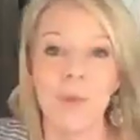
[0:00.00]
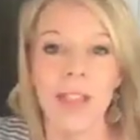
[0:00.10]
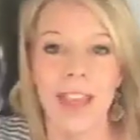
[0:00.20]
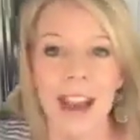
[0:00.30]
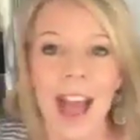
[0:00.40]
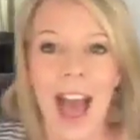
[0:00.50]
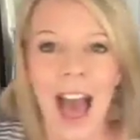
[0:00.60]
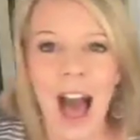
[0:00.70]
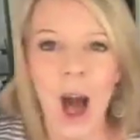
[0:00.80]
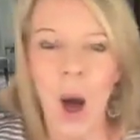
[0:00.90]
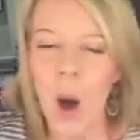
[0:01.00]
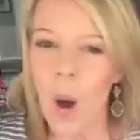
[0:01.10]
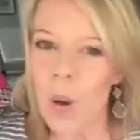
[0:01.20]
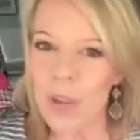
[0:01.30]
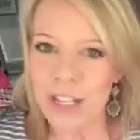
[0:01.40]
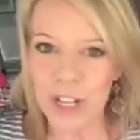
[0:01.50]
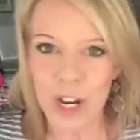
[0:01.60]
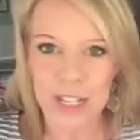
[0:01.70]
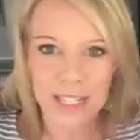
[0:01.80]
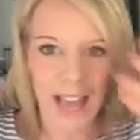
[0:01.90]
one that, oh, this
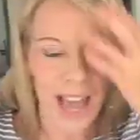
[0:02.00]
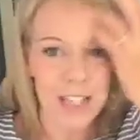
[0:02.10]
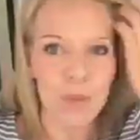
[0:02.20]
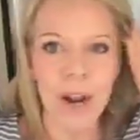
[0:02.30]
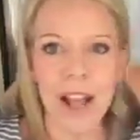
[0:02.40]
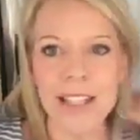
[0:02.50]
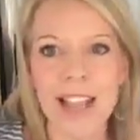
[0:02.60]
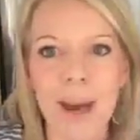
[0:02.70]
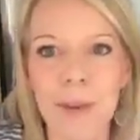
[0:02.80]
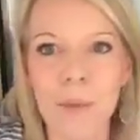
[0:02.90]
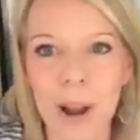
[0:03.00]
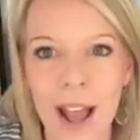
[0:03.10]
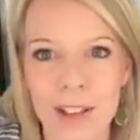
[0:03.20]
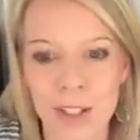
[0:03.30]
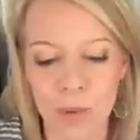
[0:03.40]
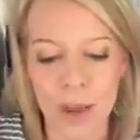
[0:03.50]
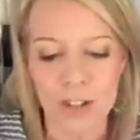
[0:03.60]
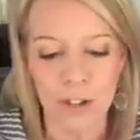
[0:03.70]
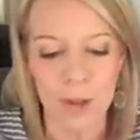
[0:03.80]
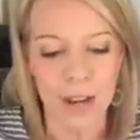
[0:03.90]
hurts, guys. What else? Tell me what else you
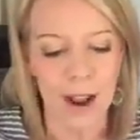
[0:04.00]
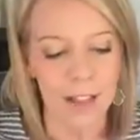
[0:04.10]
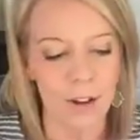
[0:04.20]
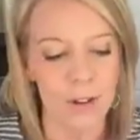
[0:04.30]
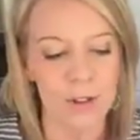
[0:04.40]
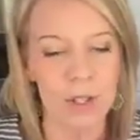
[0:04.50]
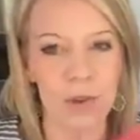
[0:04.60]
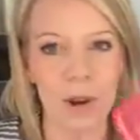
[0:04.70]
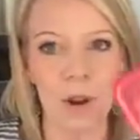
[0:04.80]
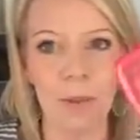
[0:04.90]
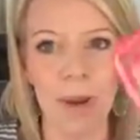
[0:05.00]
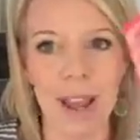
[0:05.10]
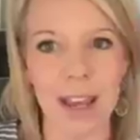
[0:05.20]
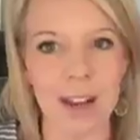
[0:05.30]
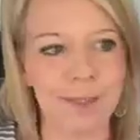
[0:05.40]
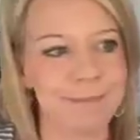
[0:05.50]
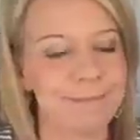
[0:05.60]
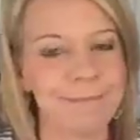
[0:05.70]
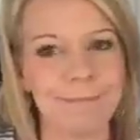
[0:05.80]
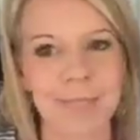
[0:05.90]
waste your money on at the grocery store, right here
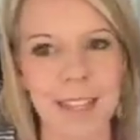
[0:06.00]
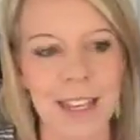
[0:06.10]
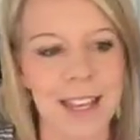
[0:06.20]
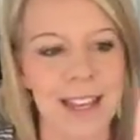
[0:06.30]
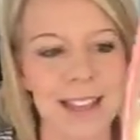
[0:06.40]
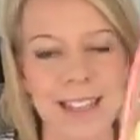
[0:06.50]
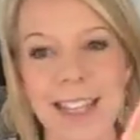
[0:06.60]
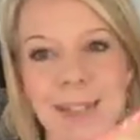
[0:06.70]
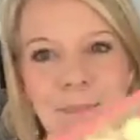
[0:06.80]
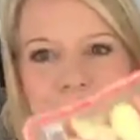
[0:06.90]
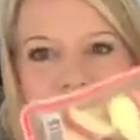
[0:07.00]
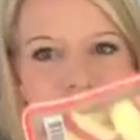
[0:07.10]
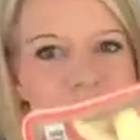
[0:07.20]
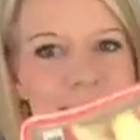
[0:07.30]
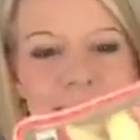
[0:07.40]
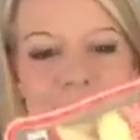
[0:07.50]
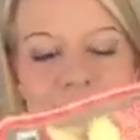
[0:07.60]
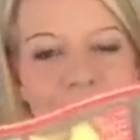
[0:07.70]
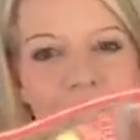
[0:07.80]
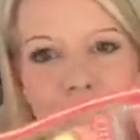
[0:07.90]
this blessed
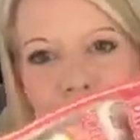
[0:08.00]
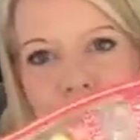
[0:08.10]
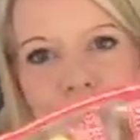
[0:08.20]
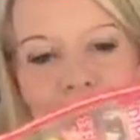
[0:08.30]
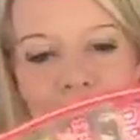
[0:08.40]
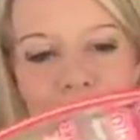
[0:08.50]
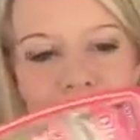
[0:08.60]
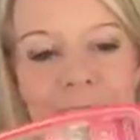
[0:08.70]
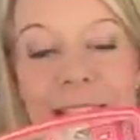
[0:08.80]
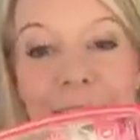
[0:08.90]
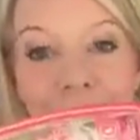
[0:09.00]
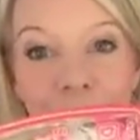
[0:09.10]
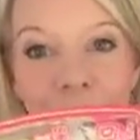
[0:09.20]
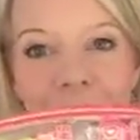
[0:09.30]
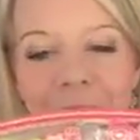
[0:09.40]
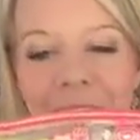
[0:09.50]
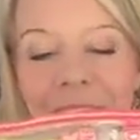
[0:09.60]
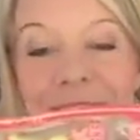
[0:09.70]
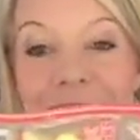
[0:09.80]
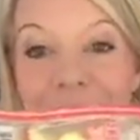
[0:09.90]
apple pack. Now, I
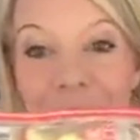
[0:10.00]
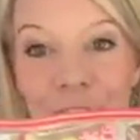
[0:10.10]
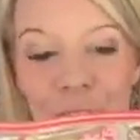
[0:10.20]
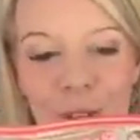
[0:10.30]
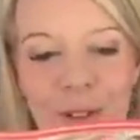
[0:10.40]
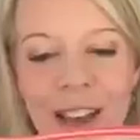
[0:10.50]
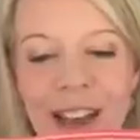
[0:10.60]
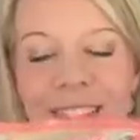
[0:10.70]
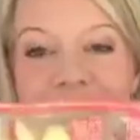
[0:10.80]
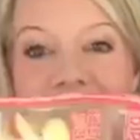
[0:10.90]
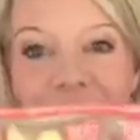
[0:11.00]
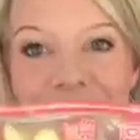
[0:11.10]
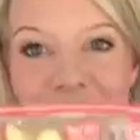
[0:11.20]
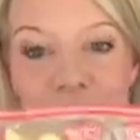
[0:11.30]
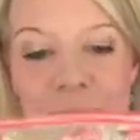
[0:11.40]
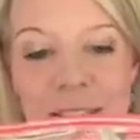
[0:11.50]
have to tell you that I this was